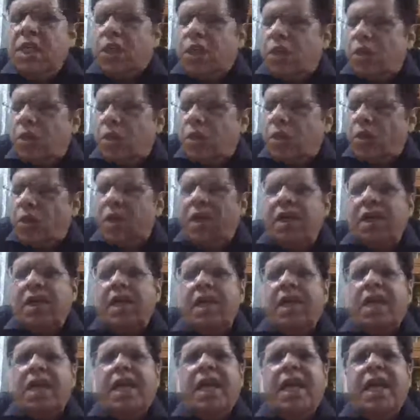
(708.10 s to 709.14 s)
So
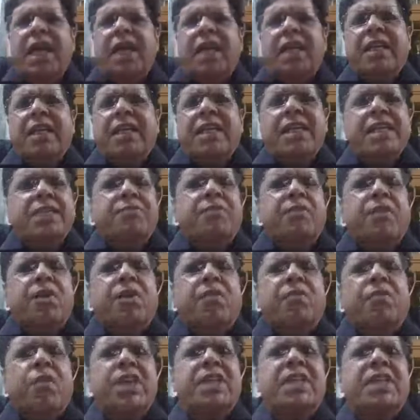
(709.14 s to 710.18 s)
this,
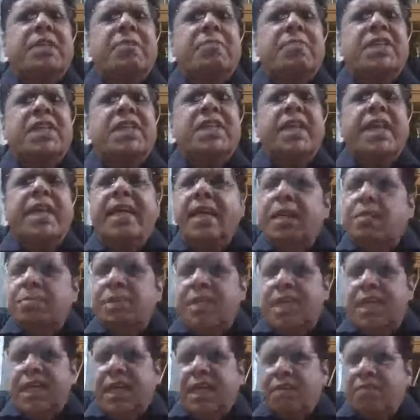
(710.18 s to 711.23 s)
for example, this Allium
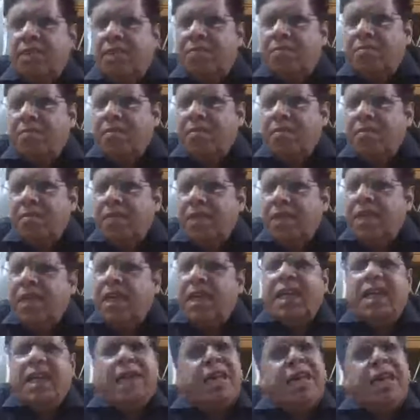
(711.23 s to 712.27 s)
sativum.
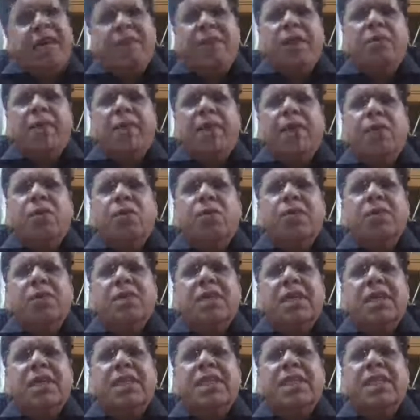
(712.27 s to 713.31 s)
Everybody
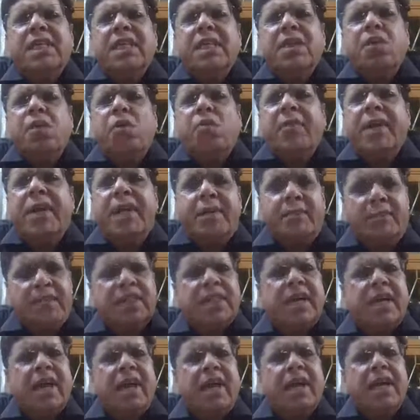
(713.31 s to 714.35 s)
knows its a common name
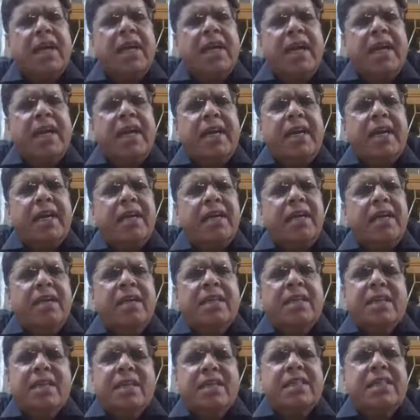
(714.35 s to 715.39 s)
is garlic, and
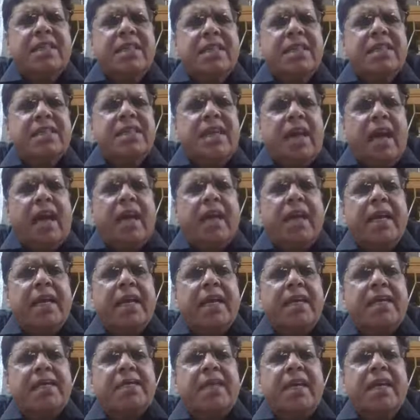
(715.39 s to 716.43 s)
this
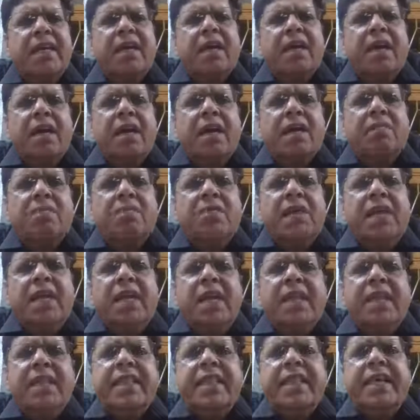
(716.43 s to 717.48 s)
garlic is an herb
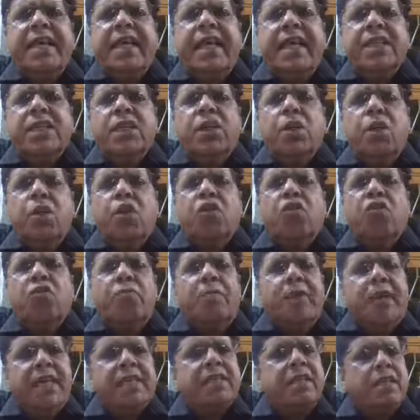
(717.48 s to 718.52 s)
that has a lot of
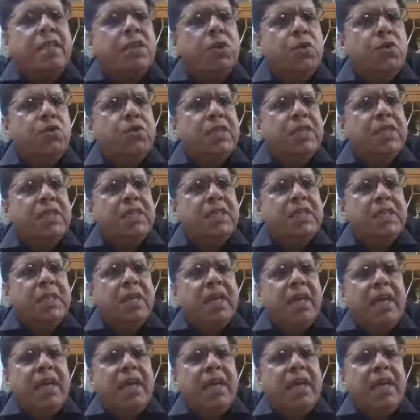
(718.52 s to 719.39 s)
medicinal usage,